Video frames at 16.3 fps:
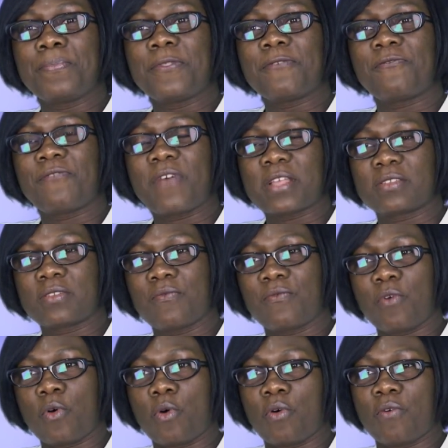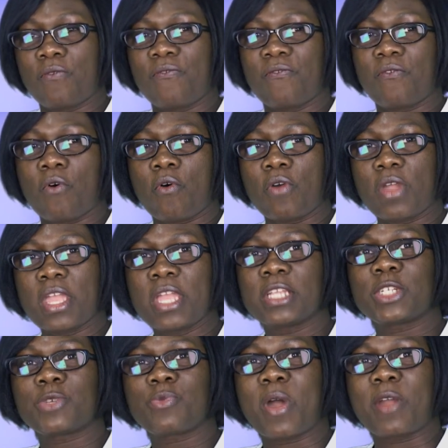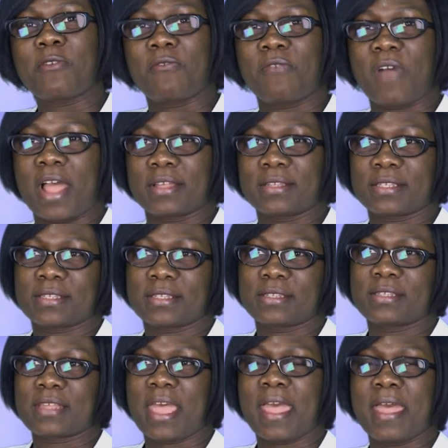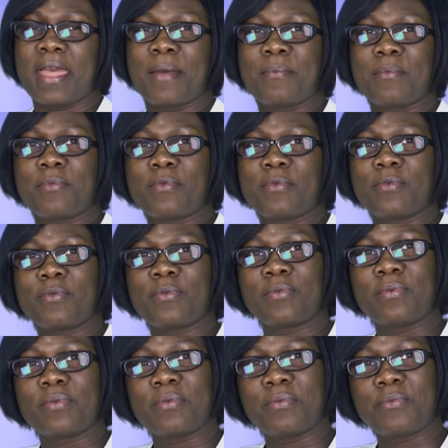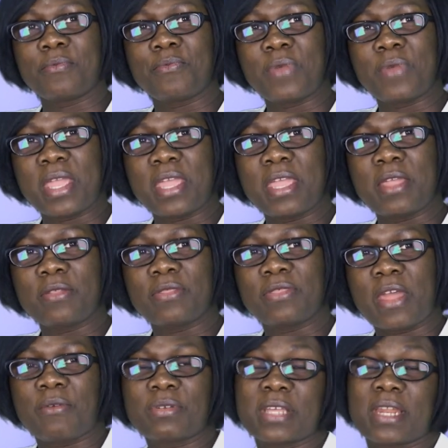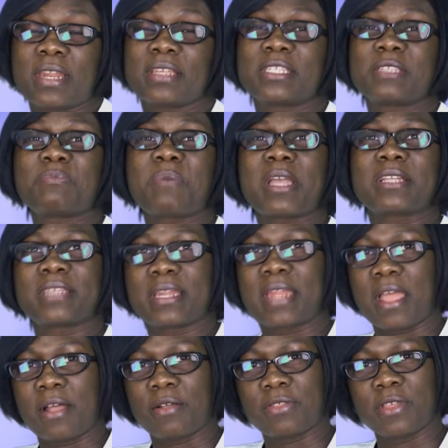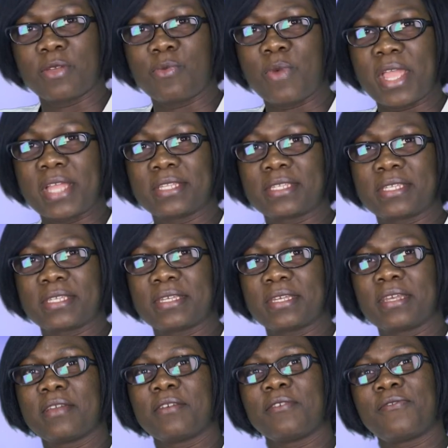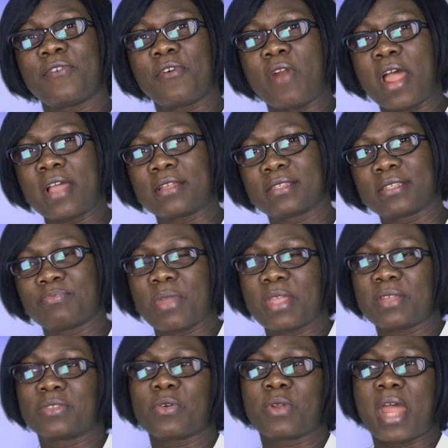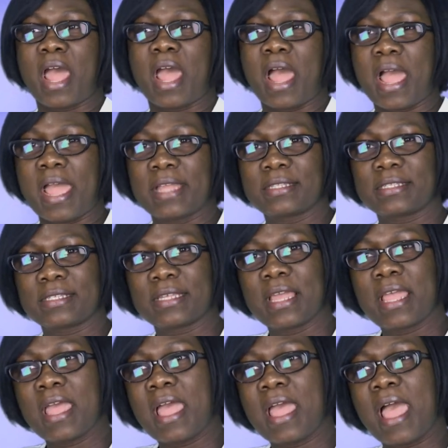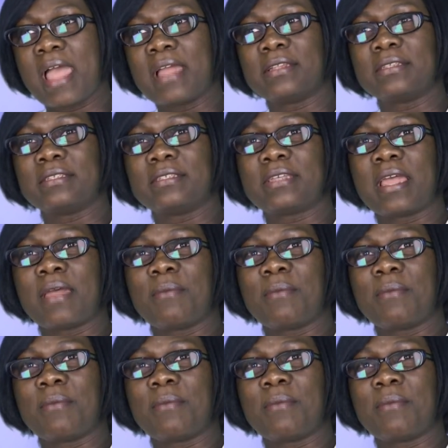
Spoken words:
first of all, for each one of us, there is an expected healthy weight for us based on our height, and